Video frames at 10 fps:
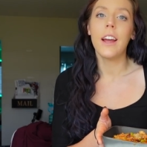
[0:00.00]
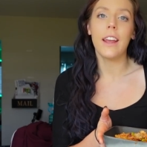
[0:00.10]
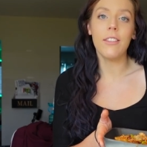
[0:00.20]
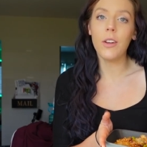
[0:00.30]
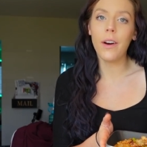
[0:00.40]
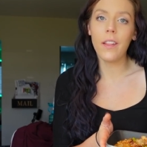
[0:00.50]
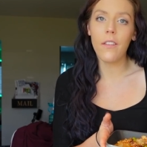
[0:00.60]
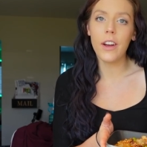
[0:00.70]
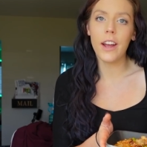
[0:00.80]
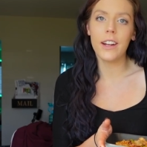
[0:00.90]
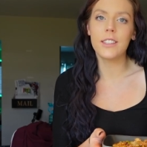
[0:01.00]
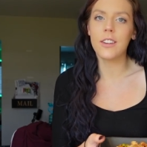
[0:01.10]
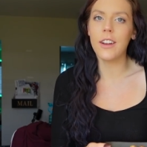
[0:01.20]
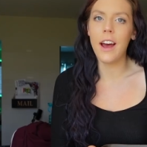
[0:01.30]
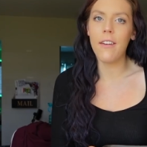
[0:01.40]
even though I love it and it's
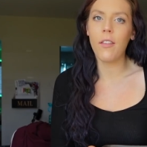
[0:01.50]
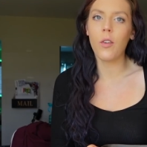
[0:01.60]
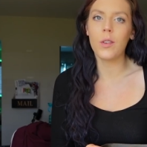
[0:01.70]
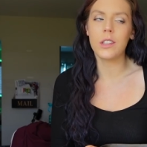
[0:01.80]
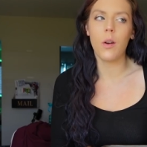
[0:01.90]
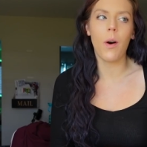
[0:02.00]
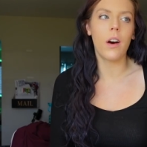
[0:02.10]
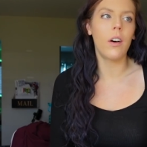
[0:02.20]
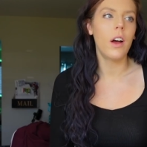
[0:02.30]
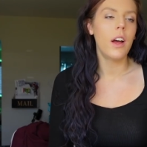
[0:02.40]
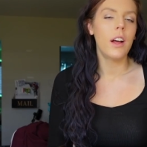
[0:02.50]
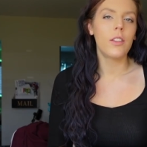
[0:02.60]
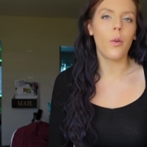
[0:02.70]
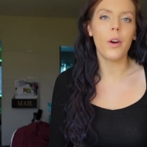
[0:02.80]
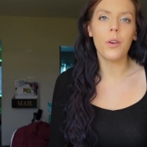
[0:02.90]
good to have every once in a while
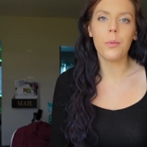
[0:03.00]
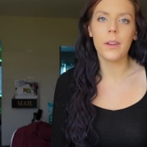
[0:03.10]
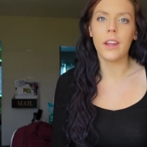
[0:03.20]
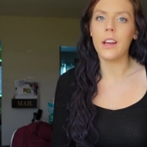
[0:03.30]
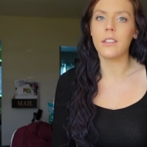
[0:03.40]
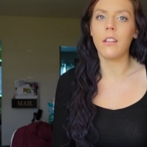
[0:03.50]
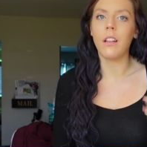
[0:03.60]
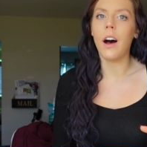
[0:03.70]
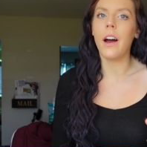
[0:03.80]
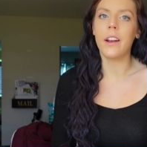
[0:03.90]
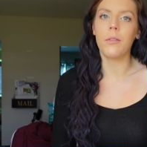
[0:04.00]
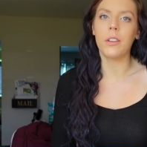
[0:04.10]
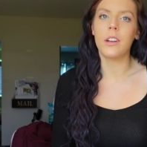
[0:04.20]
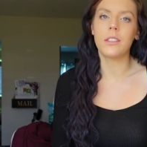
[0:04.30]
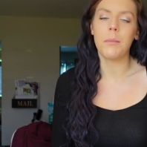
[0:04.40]
the oil really is a lot and it
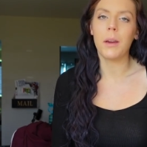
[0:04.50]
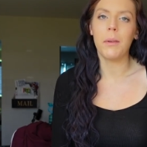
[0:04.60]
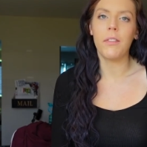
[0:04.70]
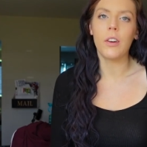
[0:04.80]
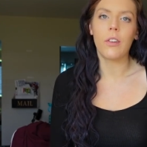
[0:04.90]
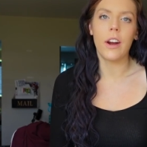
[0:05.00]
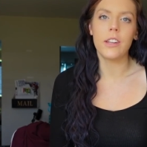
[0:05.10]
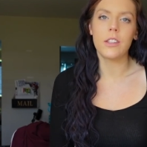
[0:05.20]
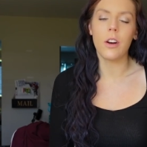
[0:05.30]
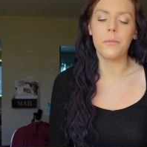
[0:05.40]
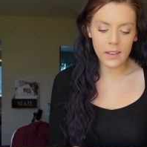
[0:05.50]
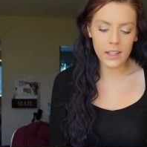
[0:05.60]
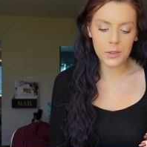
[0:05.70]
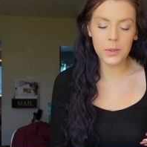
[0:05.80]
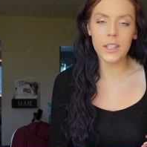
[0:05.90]
really doesn't make me feel great. So
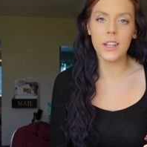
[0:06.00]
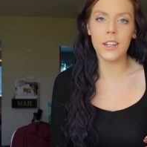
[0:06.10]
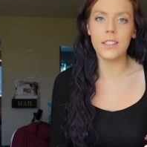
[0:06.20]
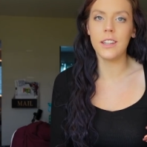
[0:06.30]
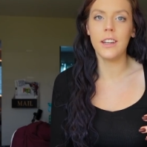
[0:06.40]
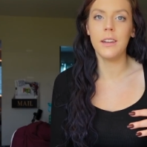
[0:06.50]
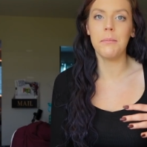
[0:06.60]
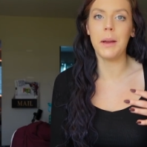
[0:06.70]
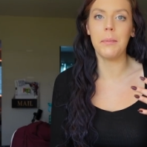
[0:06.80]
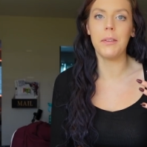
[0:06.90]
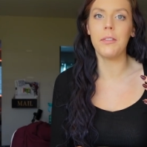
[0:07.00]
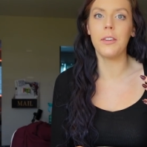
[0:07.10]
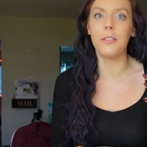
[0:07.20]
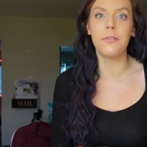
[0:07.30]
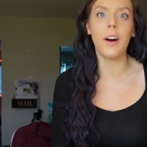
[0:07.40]
this really does make me
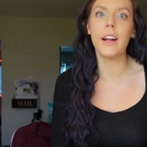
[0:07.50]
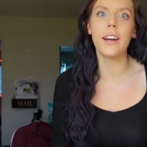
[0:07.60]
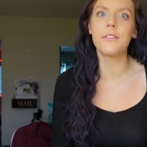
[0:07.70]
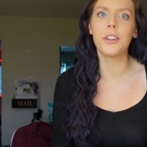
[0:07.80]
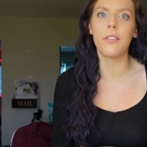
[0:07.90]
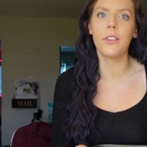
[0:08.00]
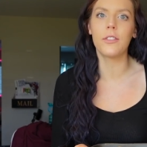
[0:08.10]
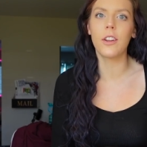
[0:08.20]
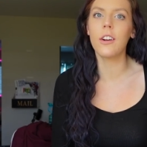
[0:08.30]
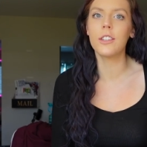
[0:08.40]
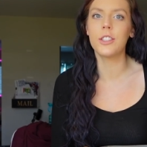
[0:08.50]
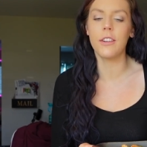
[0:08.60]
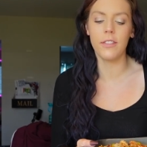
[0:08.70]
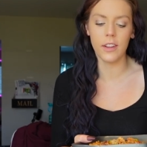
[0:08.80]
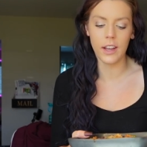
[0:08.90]
feel fine after. I feel nourished.
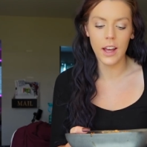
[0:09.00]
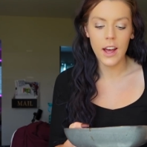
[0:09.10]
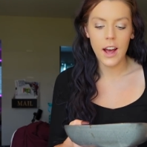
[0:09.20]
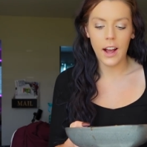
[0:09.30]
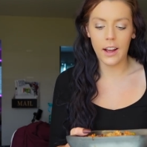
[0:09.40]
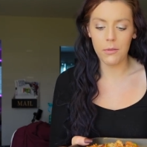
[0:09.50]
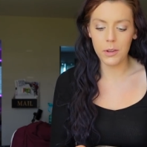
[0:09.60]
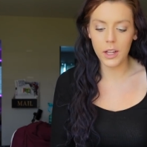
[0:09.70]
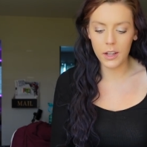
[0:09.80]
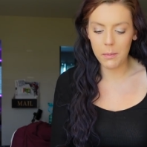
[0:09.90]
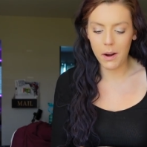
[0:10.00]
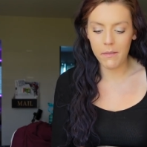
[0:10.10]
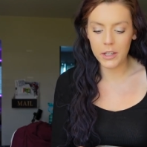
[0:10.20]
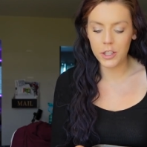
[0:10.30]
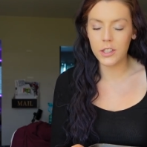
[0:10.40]
I feel like I got a really good amount
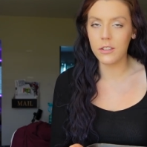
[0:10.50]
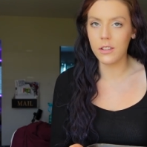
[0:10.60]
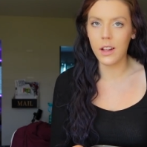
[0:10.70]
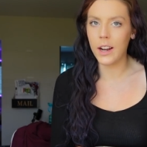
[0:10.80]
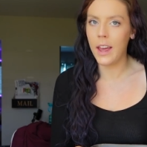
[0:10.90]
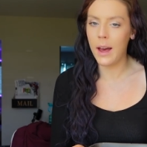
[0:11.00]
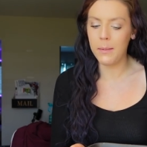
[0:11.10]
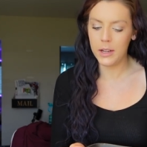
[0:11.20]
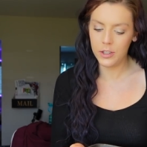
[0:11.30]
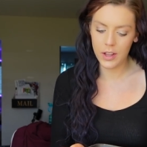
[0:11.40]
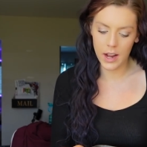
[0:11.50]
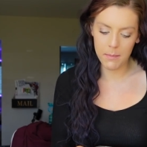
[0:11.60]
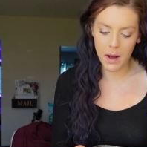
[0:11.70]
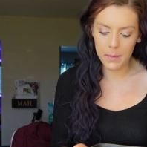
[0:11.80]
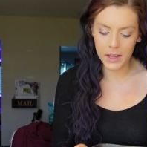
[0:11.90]
of veggies. There's a lot of cabbage, the
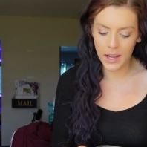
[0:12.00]
edamame, the